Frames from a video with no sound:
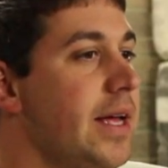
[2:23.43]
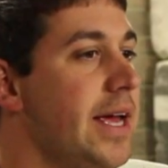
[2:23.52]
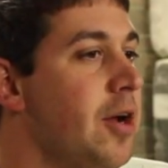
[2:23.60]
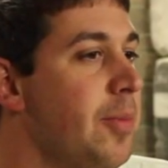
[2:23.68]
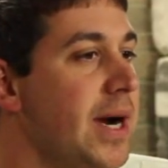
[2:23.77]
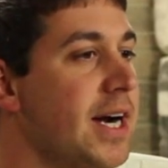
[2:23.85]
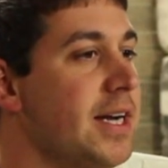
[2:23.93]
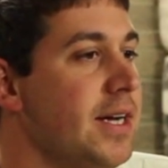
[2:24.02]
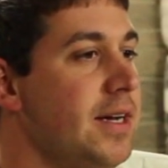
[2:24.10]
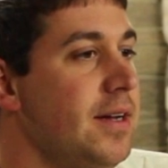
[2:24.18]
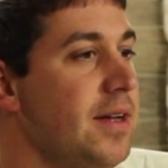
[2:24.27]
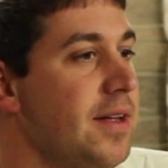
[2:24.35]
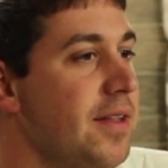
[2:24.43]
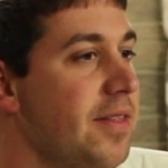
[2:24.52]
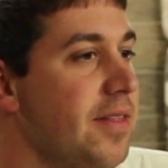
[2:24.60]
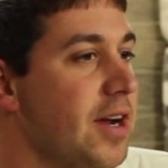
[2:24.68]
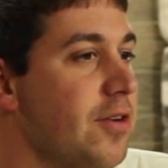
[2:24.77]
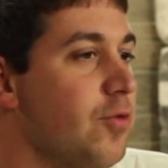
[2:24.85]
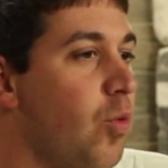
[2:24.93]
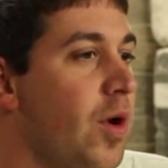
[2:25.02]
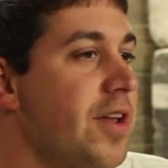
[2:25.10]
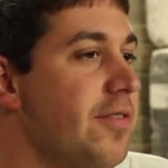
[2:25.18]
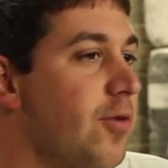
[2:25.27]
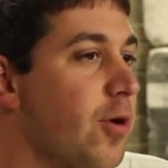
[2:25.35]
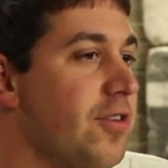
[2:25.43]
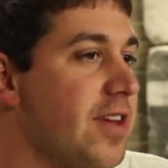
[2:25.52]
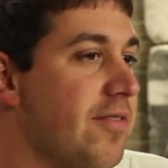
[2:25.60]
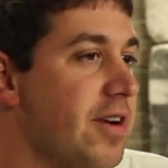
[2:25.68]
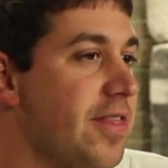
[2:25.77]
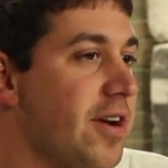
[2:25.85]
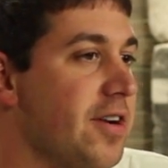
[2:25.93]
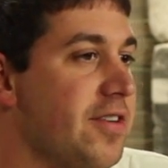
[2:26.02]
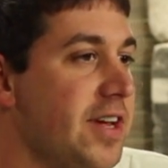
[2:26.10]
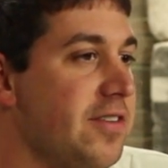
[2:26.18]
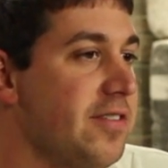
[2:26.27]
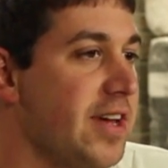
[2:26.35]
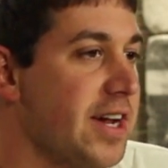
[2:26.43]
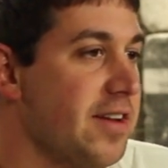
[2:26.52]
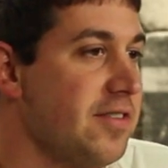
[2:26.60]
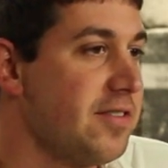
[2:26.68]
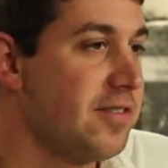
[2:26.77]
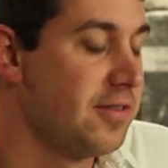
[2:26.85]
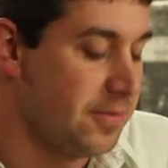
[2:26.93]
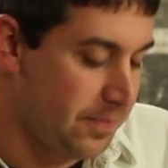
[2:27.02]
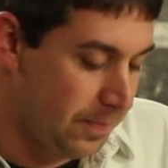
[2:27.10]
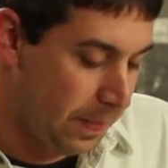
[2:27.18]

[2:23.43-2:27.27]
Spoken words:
In America, there's one divorce every 13 seconds.